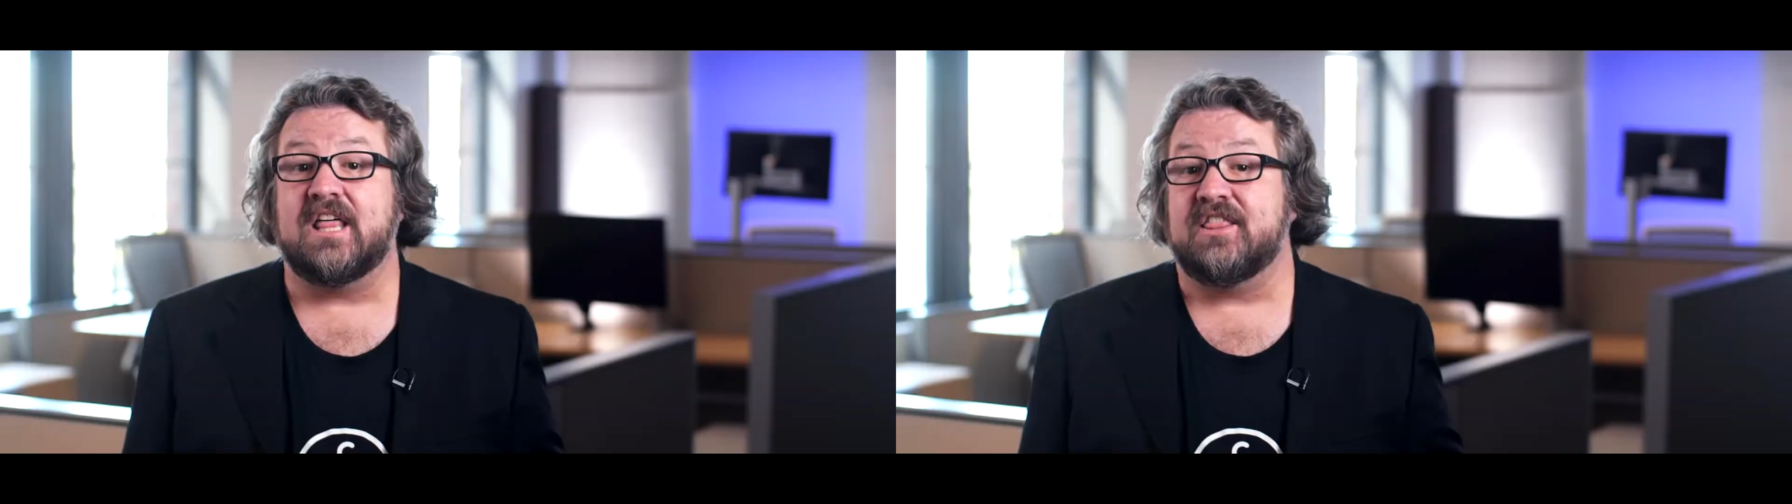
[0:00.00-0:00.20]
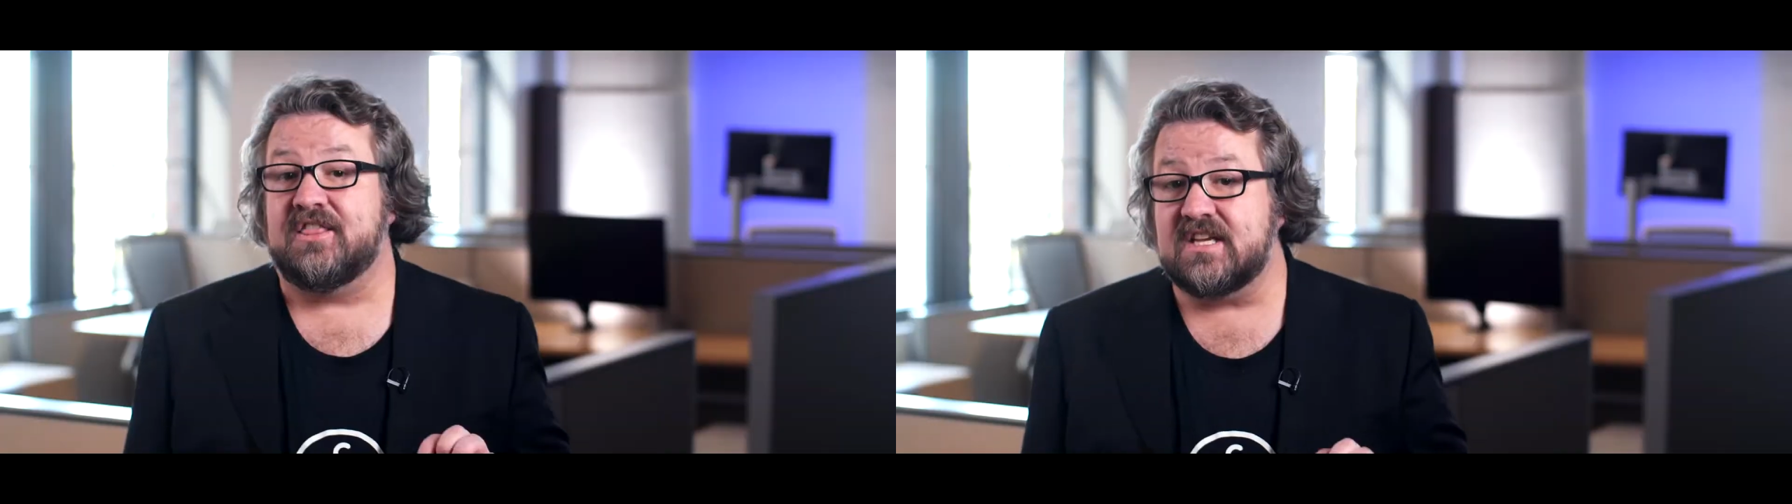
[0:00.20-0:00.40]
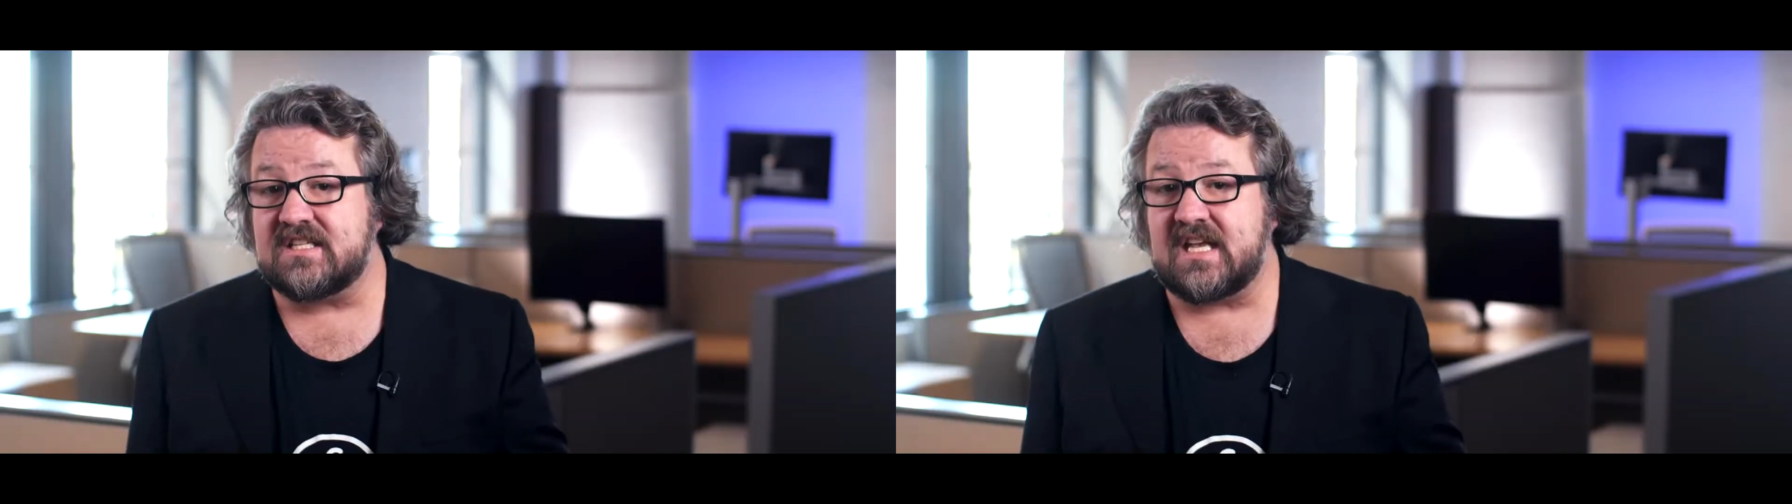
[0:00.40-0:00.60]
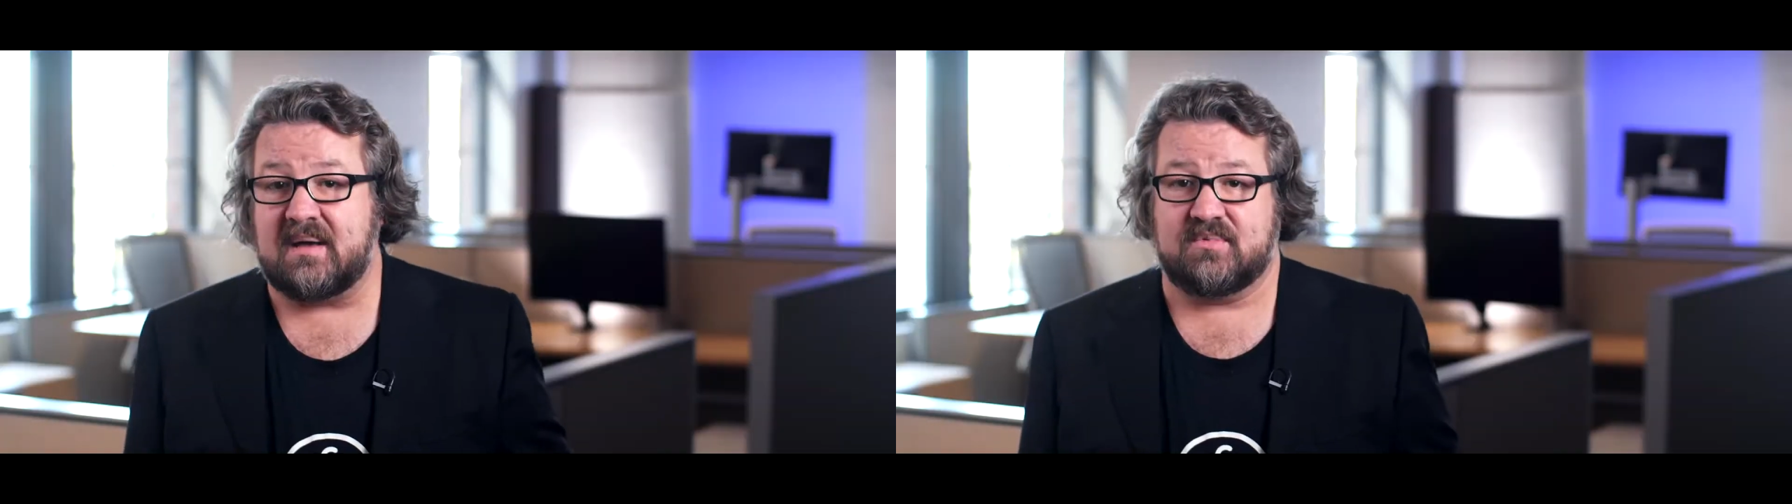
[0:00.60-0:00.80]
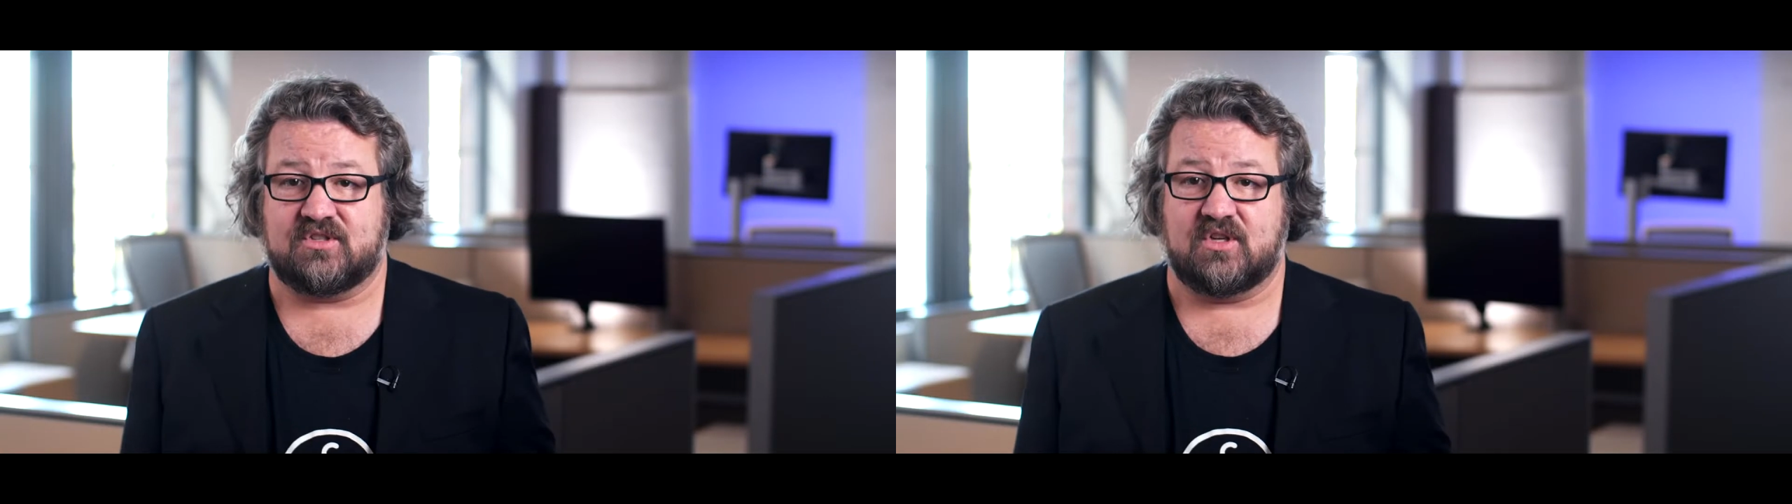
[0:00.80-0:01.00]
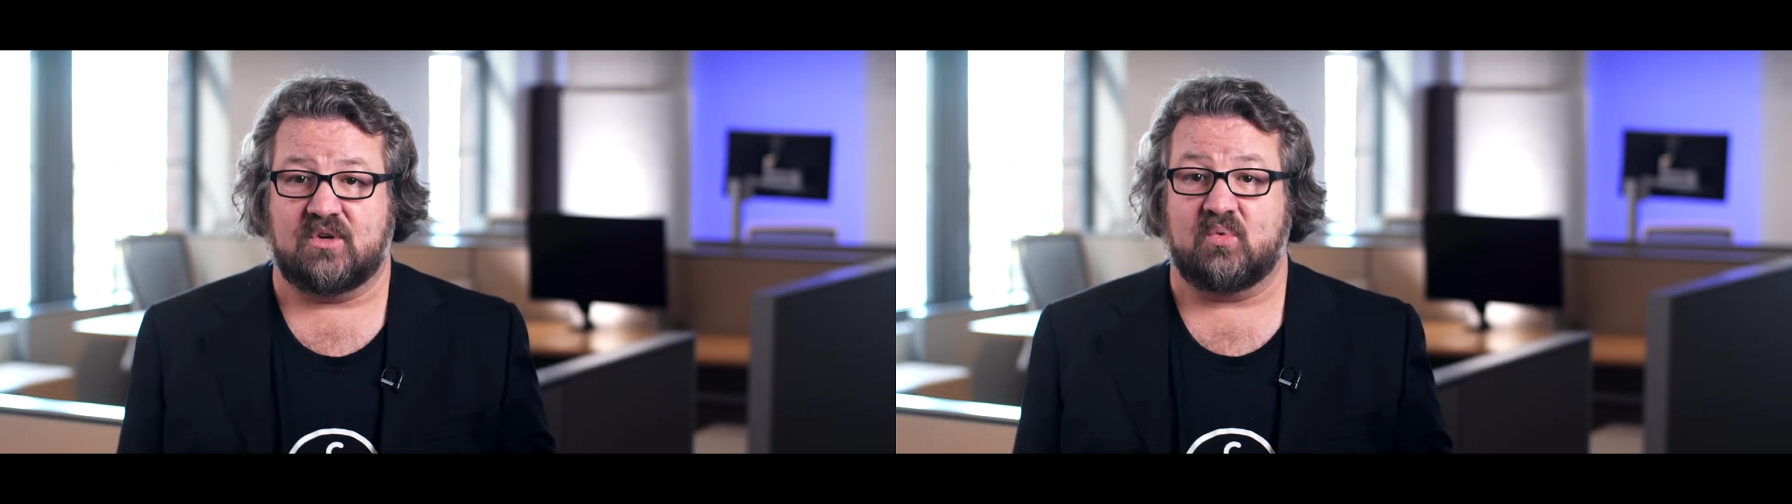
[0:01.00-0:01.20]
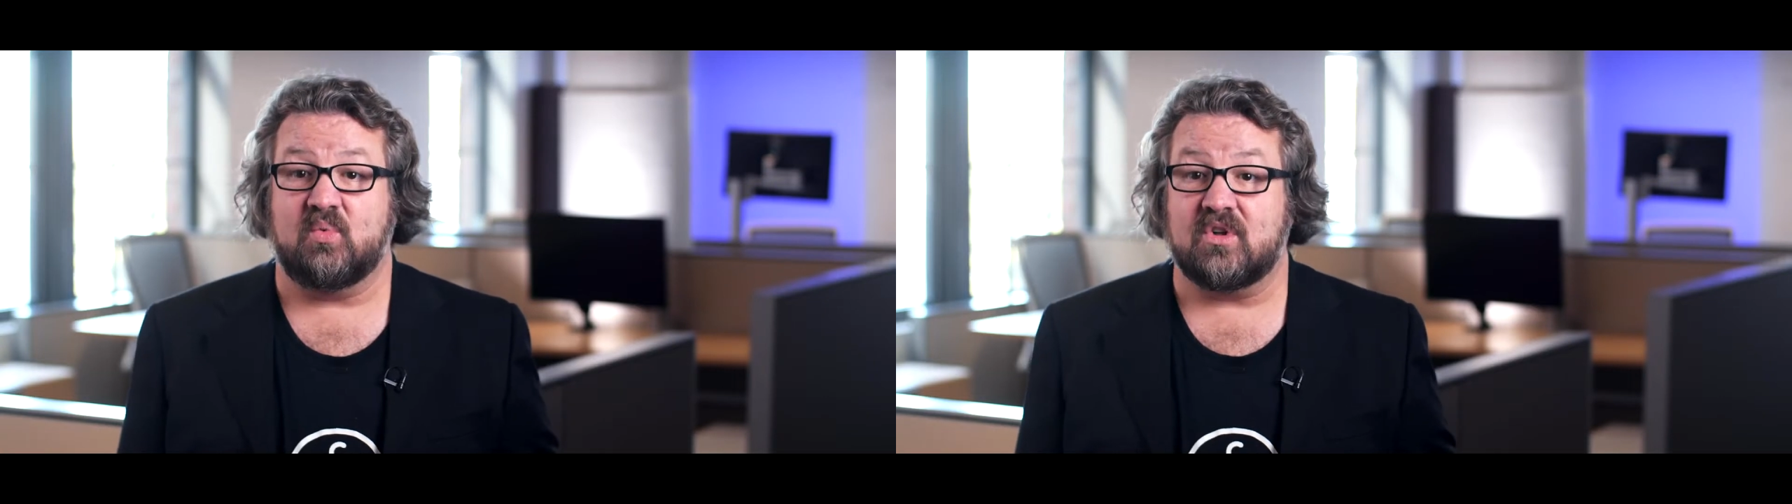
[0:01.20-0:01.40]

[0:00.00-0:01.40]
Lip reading: This episode will